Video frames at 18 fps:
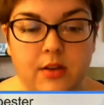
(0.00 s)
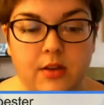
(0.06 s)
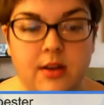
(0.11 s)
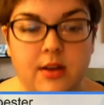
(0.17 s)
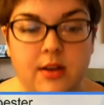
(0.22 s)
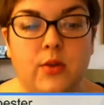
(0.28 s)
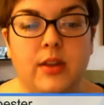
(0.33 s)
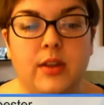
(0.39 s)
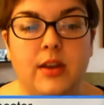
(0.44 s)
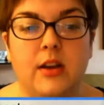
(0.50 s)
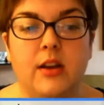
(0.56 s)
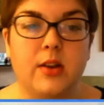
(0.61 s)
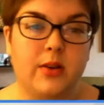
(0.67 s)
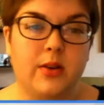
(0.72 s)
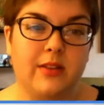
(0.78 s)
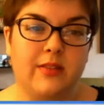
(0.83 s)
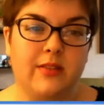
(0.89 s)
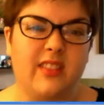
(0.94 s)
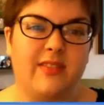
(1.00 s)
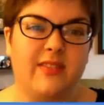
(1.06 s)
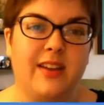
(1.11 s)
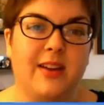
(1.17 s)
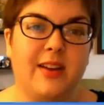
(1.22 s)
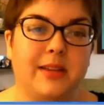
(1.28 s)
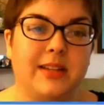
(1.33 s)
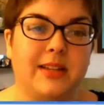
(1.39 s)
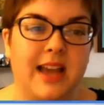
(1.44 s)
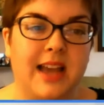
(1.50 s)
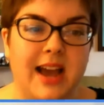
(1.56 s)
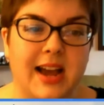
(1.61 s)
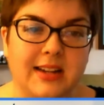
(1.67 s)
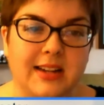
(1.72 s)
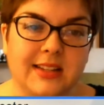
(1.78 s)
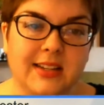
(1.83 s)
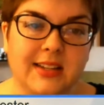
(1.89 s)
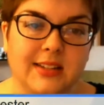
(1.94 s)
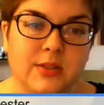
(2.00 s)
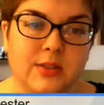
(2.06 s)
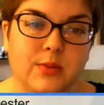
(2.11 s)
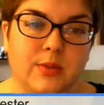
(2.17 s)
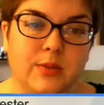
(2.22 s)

not only are you giving families access,